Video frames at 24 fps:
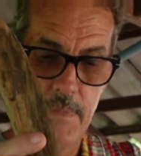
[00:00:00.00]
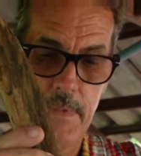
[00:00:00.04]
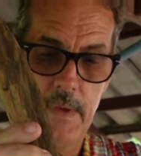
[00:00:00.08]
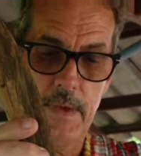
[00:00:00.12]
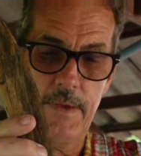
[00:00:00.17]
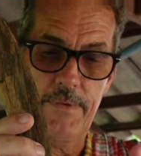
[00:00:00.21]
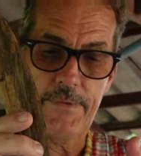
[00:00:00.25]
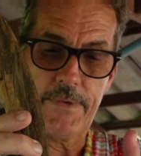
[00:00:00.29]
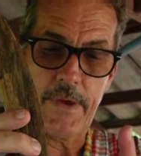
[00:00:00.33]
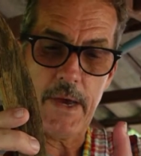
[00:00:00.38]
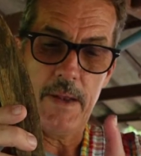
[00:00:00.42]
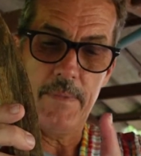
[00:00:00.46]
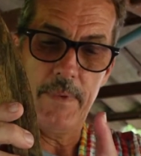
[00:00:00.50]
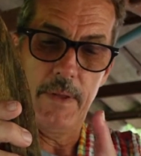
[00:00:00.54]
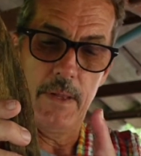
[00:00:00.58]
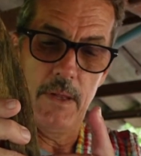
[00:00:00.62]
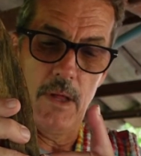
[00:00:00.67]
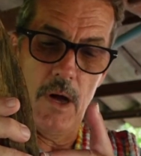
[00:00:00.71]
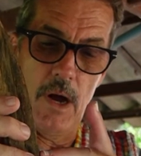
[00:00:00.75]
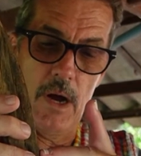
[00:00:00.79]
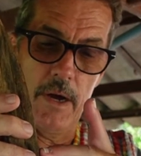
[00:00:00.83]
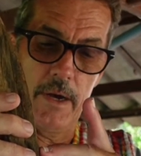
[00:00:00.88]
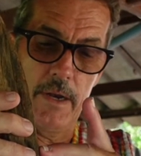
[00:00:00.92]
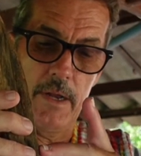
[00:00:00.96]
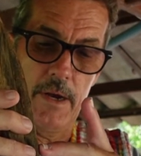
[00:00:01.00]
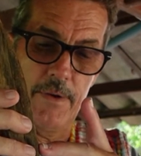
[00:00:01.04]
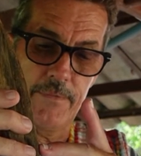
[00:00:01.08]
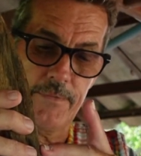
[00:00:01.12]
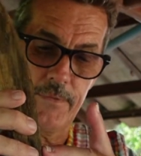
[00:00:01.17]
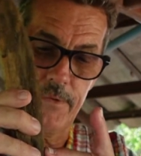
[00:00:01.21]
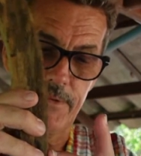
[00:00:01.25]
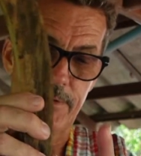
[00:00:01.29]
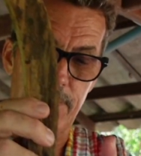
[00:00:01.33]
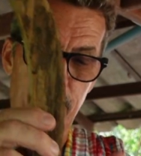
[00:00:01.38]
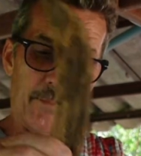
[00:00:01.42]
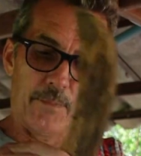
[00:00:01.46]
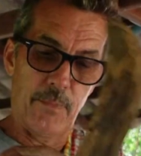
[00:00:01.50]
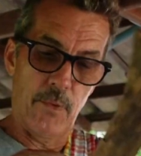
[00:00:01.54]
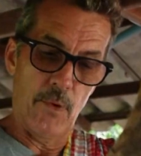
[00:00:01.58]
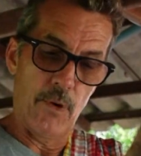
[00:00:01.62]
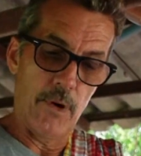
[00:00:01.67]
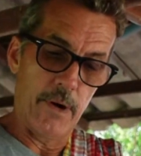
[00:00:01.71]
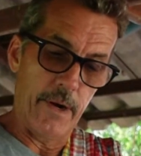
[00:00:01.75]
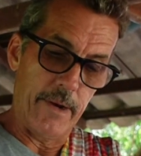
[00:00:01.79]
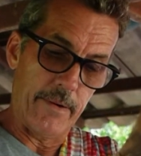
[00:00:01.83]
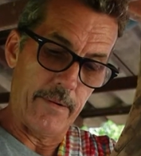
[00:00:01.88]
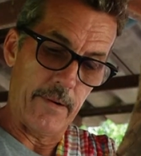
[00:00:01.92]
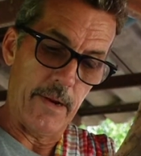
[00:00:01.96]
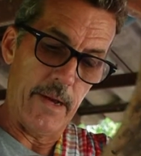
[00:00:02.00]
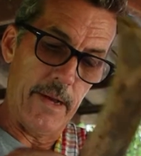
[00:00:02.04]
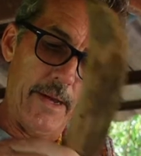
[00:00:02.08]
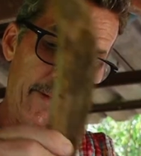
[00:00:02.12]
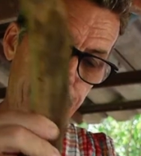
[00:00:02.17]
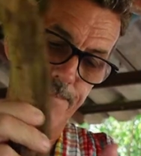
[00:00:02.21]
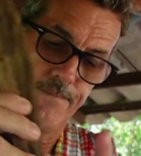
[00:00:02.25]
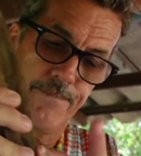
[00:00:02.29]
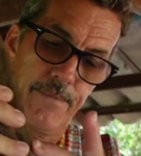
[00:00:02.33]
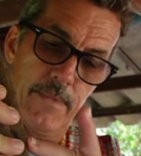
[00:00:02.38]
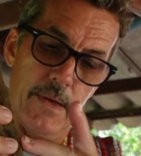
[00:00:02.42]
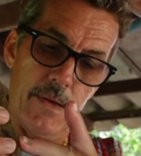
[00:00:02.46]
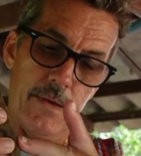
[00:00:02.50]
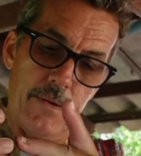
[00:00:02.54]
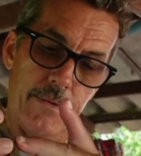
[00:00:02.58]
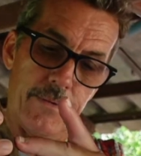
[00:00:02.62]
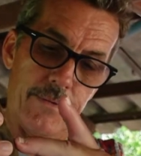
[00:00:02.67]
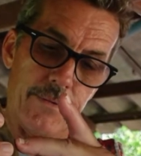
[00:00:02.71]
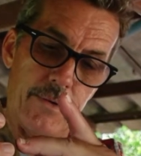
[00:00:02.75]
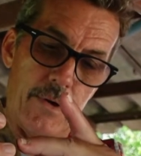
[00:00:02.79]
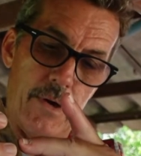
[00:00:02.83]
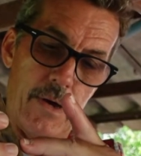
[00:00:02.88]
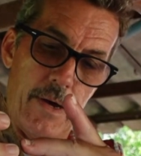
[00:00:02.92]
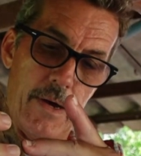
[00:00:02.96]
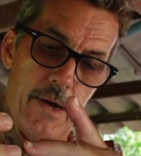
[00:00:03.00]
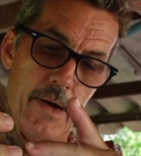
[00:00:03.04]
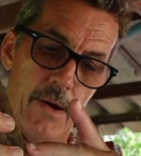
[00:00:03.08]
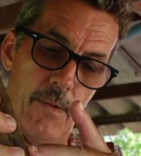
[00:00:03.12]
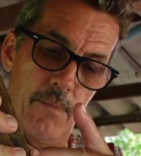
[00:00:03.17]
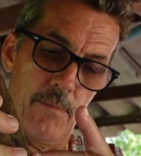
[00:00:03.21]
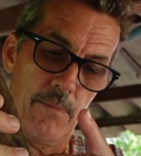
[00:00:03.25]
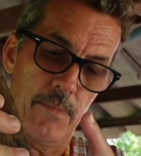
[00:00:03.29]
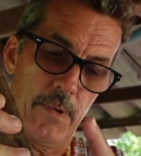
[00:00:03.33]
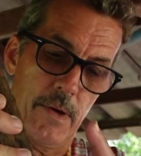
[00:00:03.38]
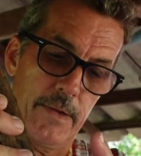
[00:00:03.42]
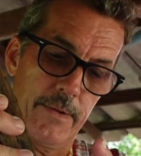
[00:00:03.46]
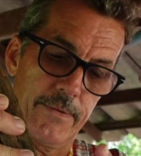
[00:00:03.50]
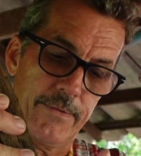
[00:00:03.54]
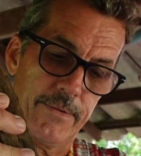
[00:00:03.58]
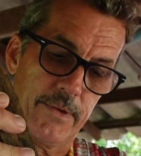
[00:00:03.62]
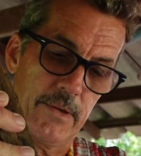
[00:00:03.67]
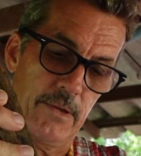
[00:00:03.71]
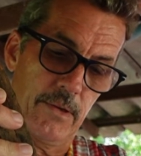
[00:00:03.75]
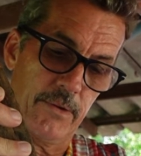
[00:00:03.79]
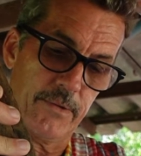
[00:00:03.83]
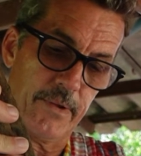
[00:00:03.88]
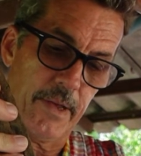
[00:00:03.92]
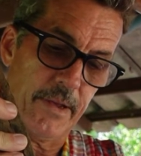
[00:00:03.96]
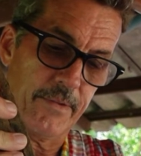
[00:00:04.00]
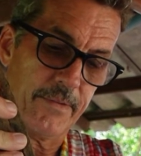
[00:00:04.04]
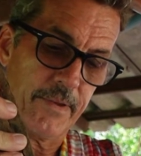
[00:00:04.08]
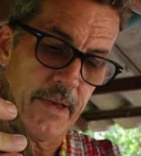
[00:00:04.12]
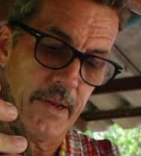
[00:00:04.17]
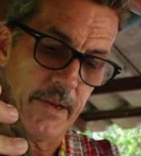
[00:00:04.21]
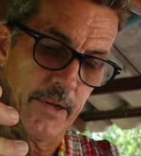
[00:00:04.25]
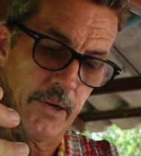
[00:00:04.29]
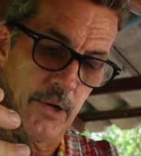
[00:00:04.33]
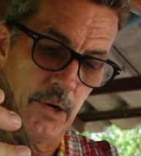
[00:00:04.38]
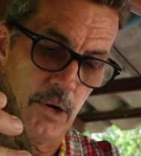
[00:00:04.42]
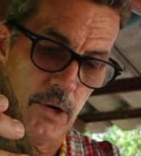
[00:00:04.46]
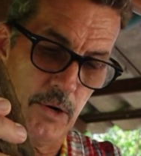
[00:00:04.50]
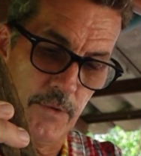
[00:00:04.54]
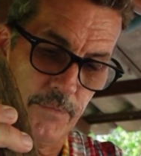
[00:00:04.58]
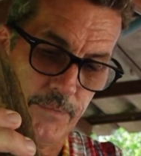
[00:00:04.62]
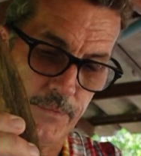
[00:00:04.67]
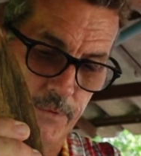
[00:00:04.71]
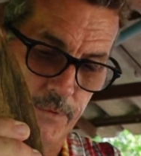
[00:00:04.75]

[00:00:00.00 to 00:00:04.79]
it's got to be long enough to support it, right? So but it looks like it's got a curve